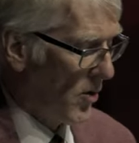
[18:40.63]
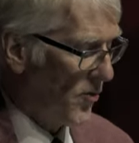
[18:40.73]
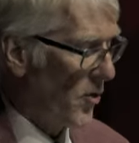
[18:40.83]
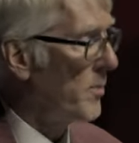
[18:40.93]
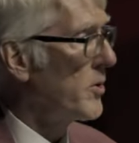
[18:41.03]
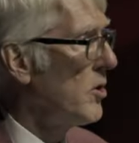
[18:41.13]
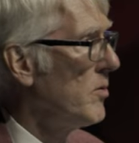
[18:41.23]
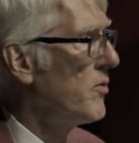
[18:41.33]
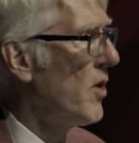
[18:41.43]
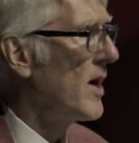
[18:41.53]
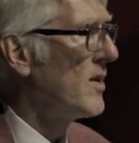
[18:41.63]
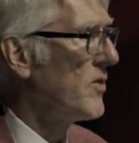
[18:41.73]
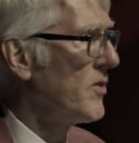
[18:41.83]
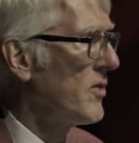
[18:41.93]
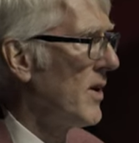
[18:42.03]
from human
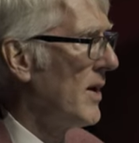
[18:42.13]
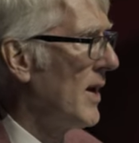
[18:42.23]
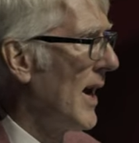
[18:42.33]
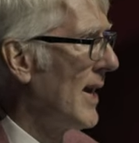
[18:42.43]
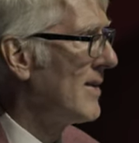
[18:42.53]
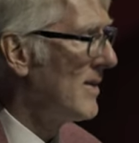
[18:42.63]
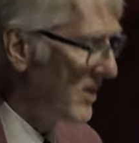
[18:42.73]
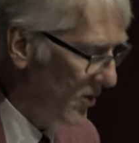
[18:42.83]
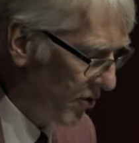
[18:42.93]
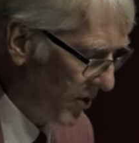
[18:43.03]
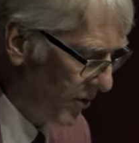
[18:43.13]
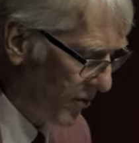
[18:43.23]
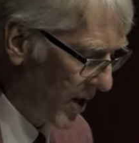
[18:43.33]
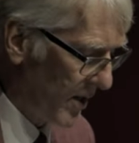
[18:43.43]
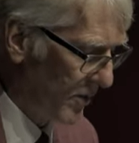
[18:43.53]
rights and
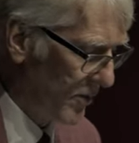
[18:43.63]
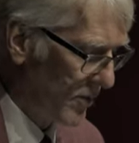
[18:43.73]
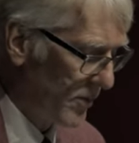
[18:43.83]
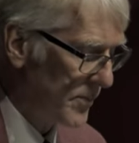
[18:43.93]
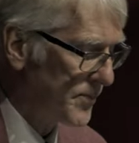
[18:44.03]
indigenous rights.